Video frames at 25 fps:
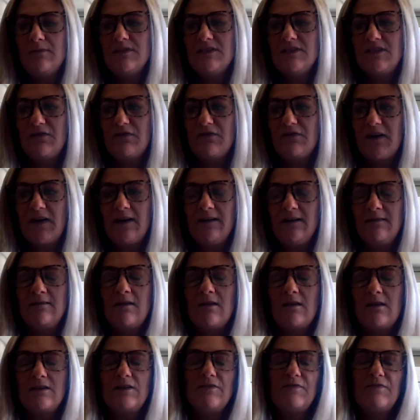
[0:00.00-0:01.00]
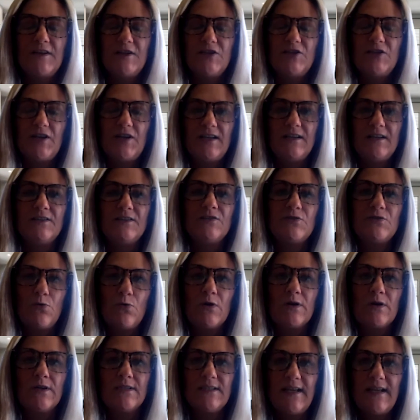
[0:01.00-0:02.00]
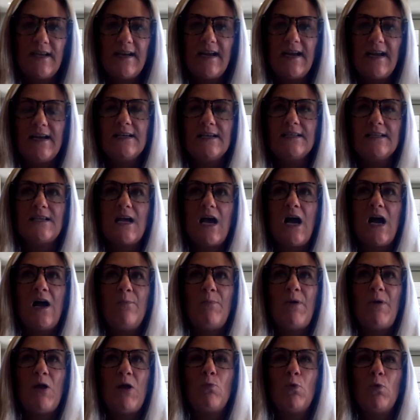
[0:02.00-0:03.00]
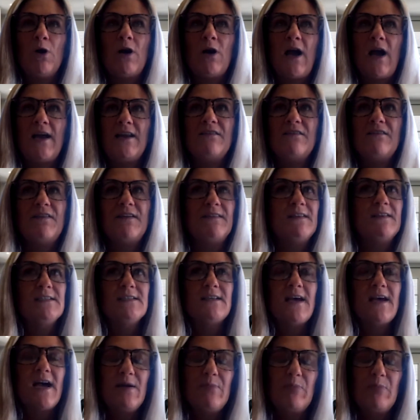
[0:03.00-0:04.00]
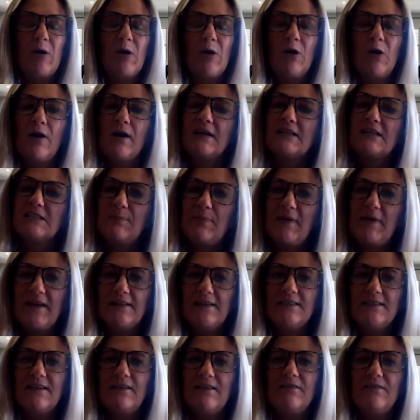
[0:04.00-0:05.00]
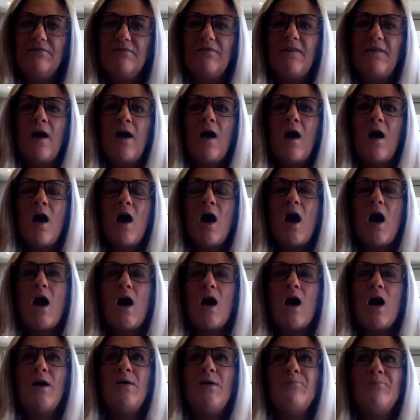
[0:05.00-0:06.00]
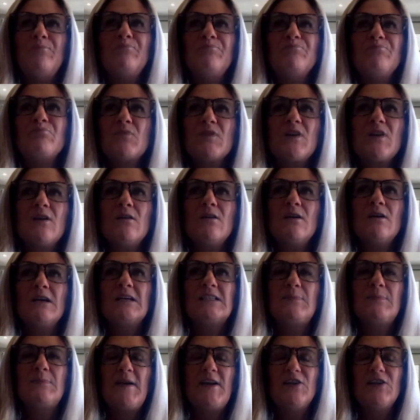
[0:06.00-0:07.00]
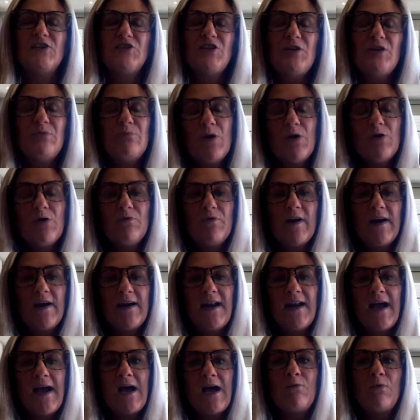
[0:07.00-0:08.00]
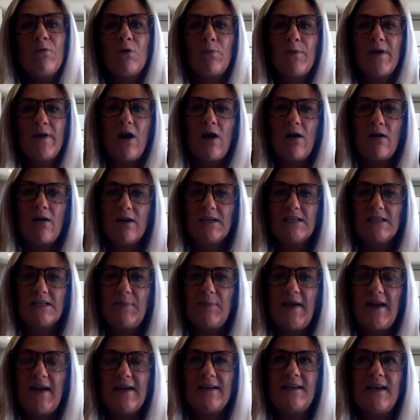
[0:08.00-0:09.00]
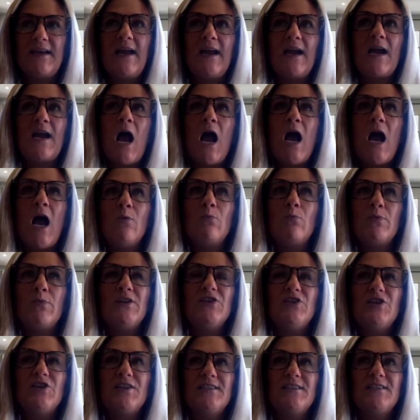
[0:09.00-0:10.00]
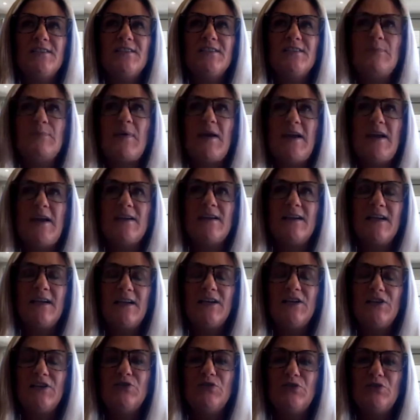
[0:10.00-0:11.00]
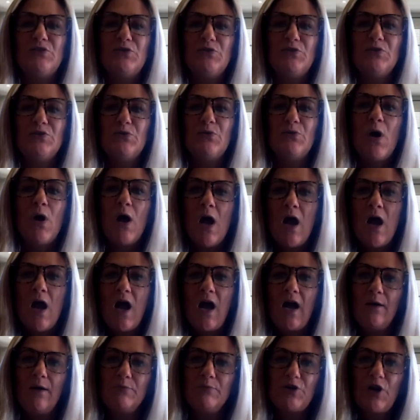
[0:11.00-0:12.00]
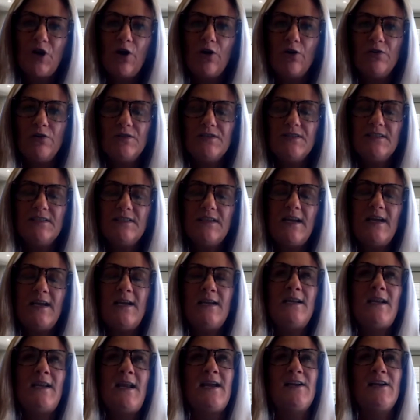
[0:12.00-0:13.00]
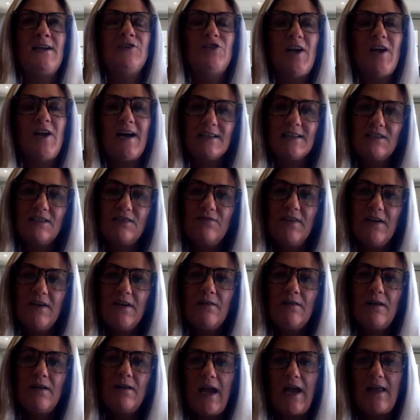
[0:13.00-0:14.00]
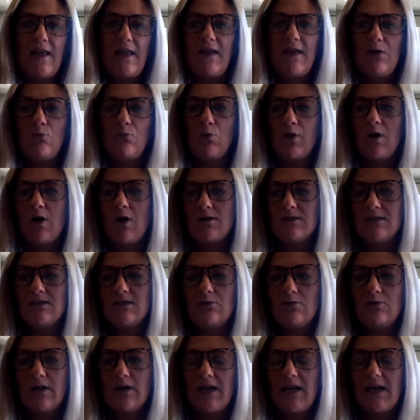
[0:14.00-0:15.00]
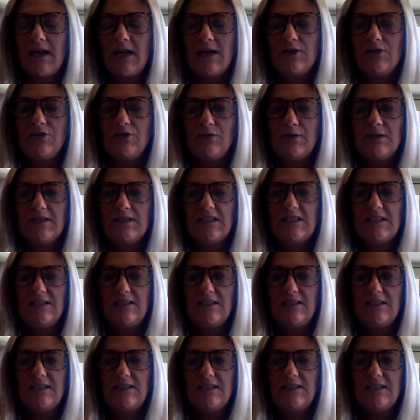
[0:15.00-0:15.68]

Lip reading: different divisions or cities, and we're kind of in this hyper expansive expansion mode right now where we are expanding. We just expanded into Charleston and Jacksonville, and then we're also looking to